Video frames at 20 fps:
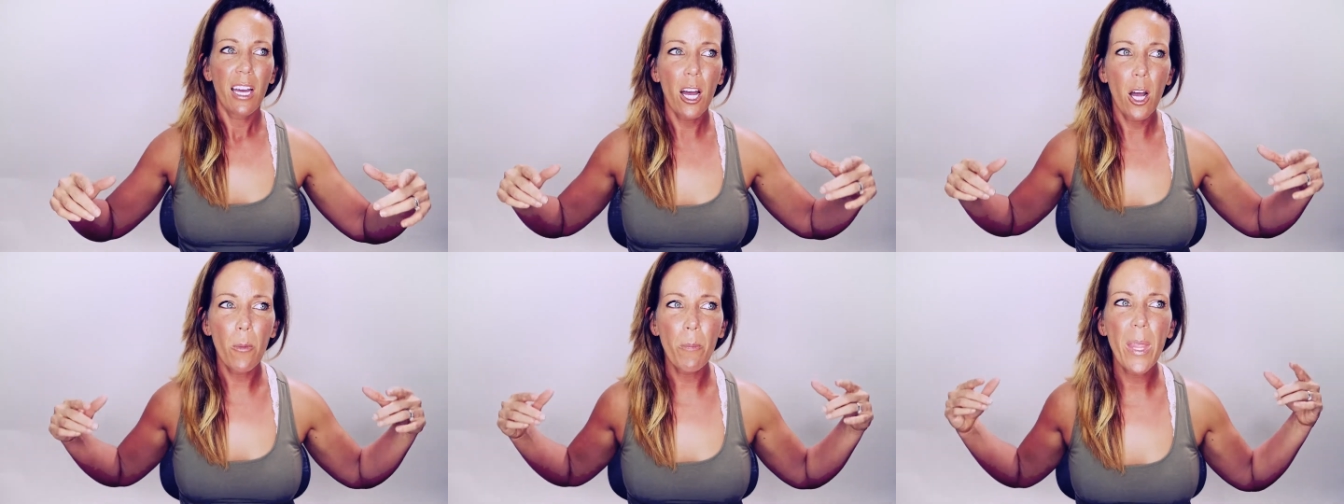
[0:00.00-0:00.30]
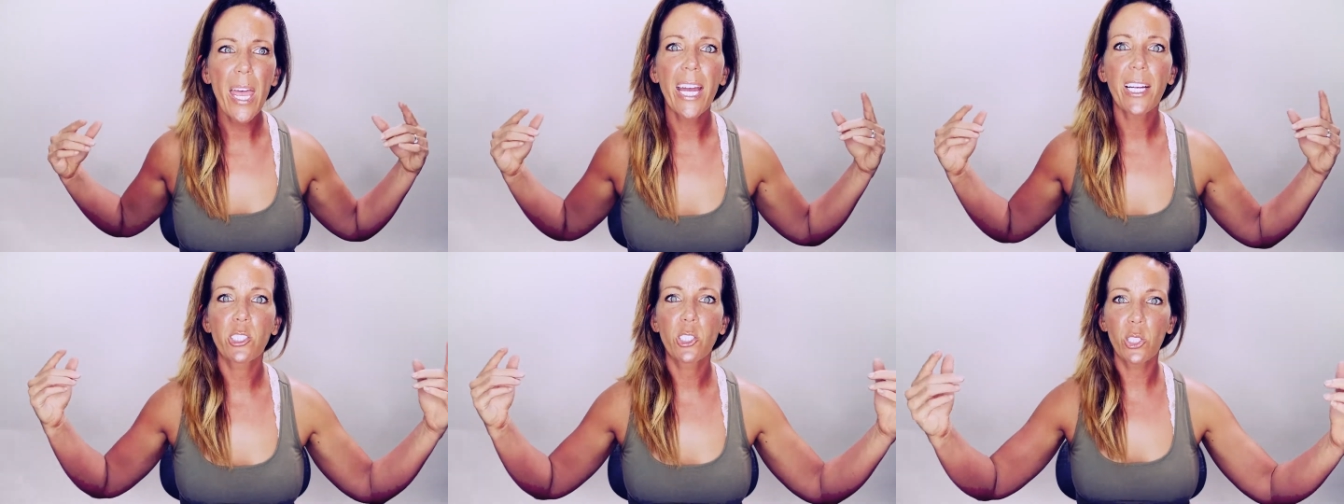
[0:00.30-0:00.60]

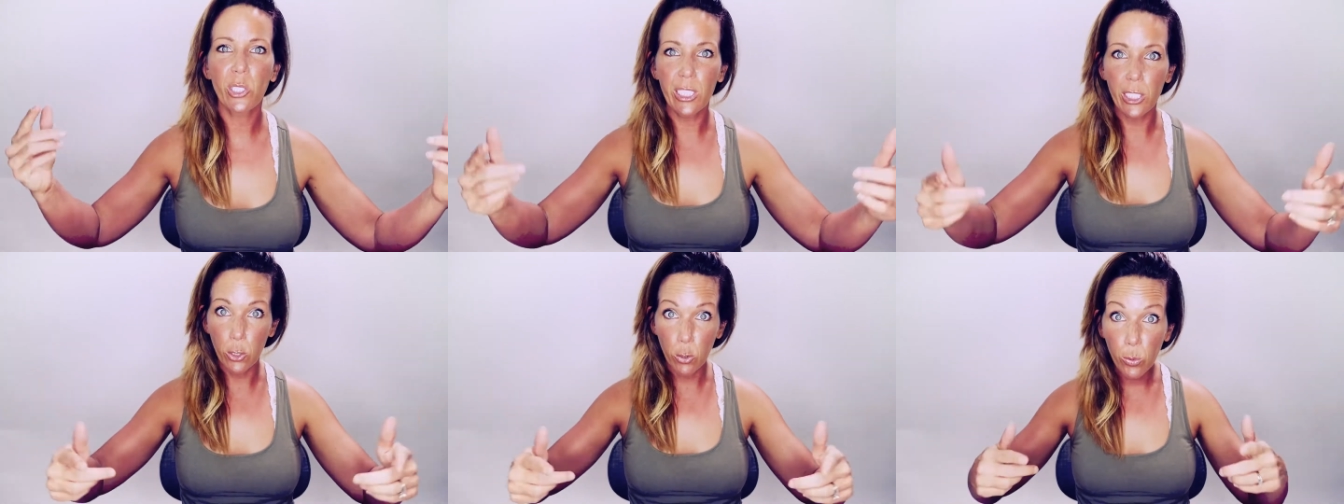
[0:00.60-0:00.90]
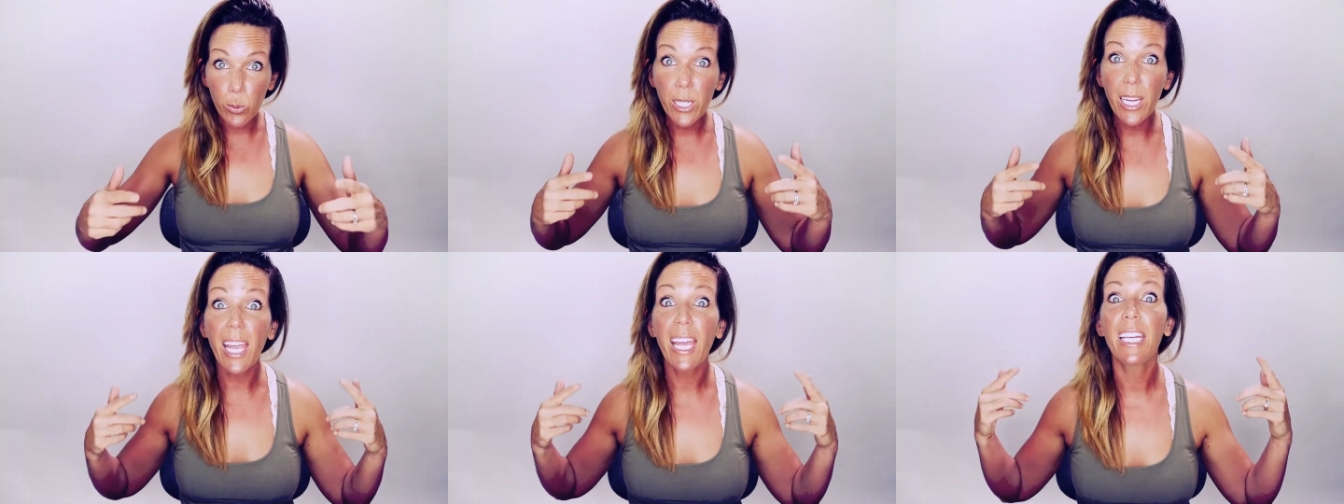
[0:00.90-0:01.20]
actually
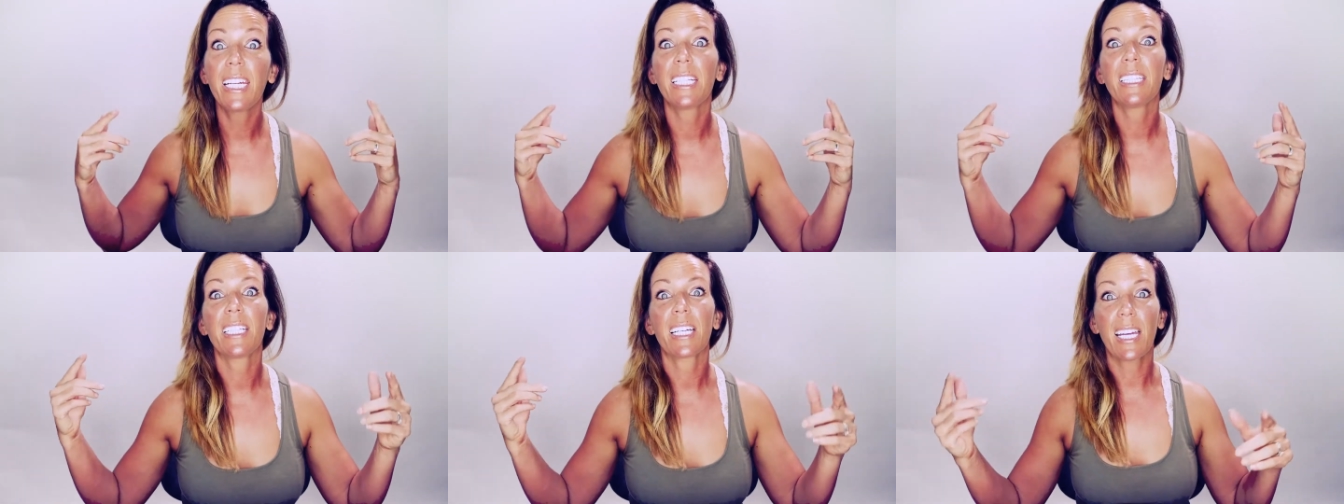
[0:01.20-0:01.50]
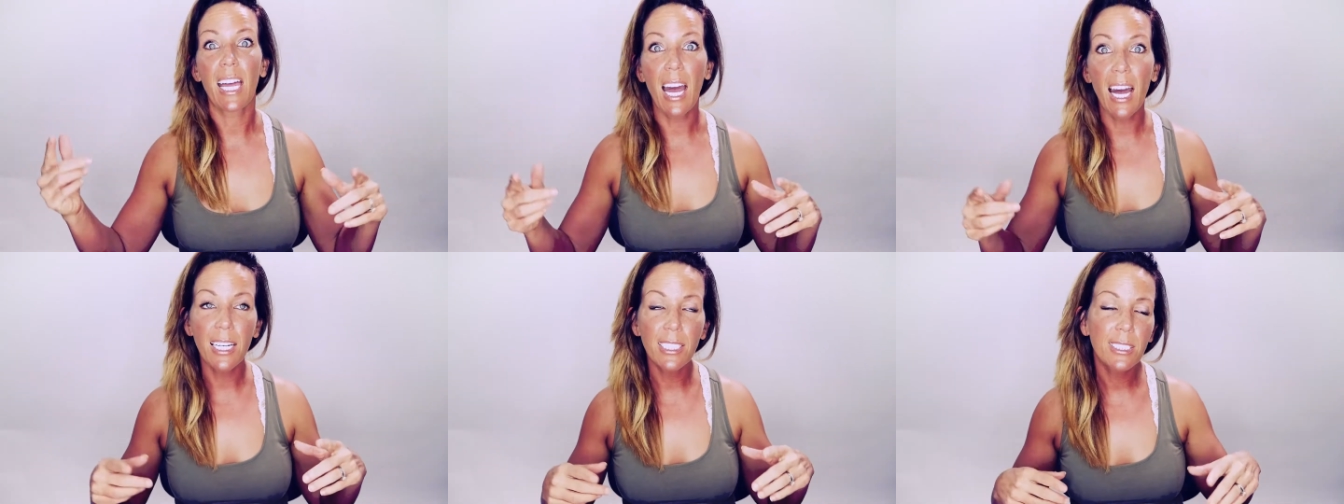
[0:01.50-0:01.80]
creating the
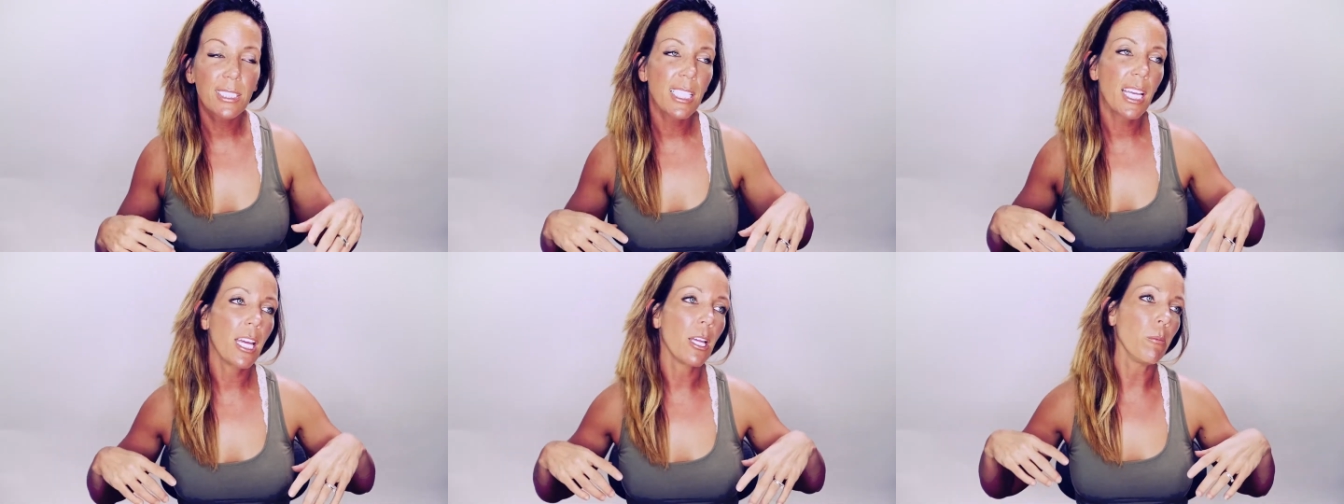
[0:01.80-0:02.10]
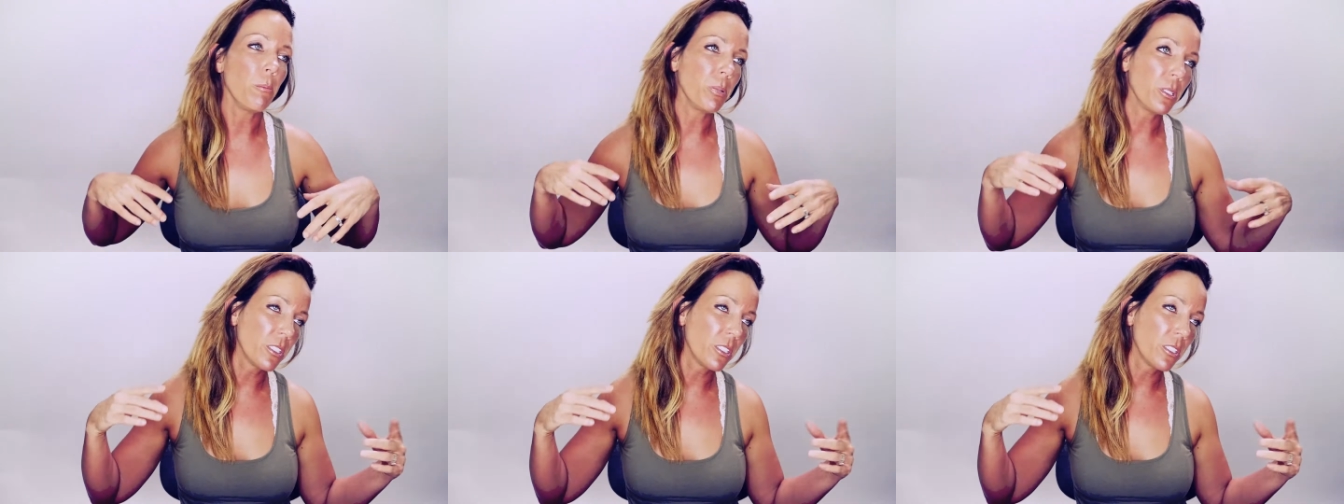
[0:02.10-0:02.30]
content,